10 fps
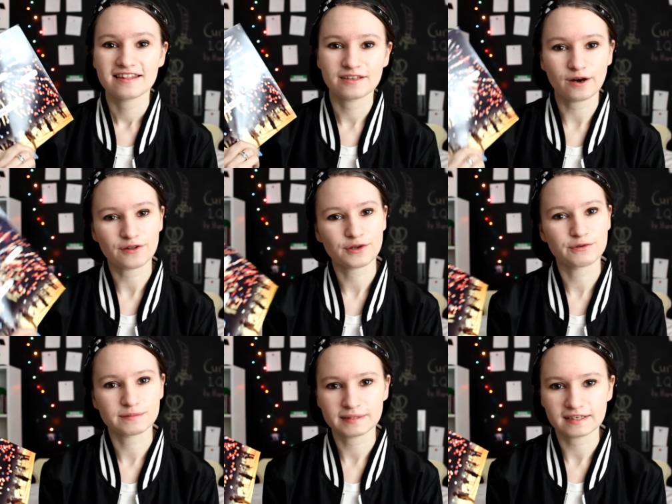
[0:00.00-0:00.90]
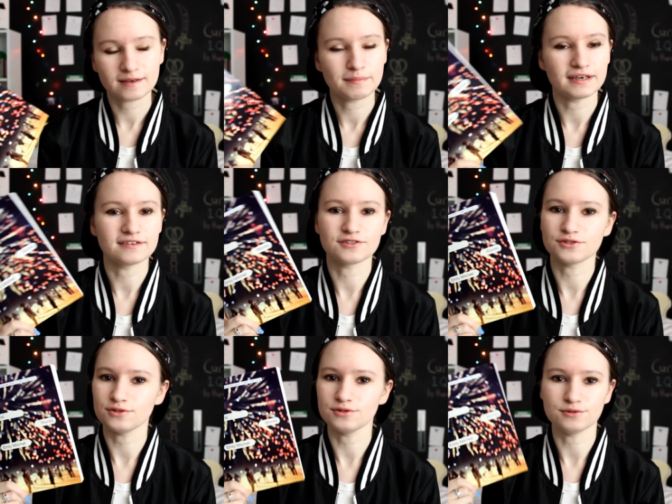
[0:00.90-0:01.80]
the author was being compared
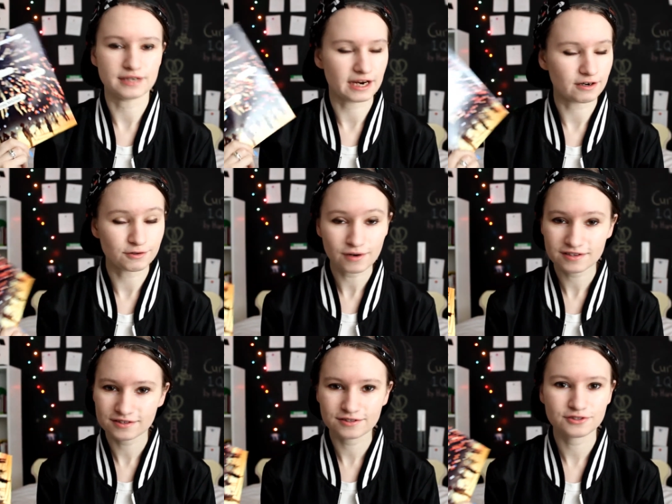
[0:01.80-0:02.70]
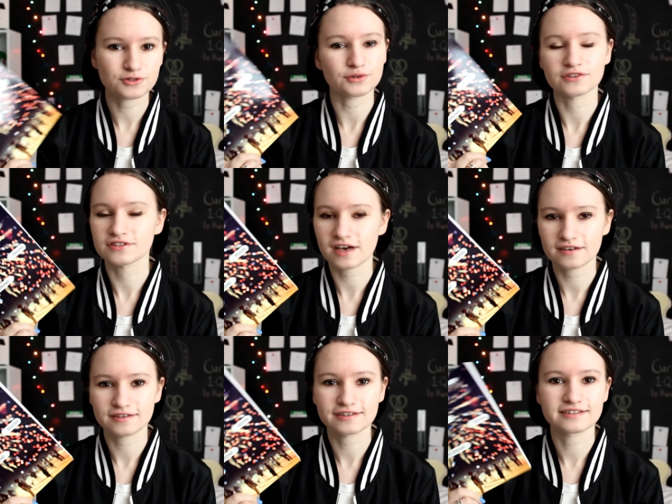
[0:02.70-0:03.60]
to Karen Russell, George
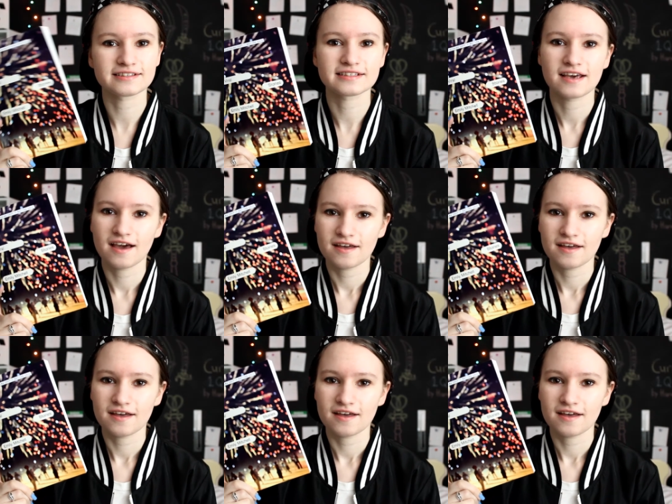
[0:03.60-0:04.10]
Saunders,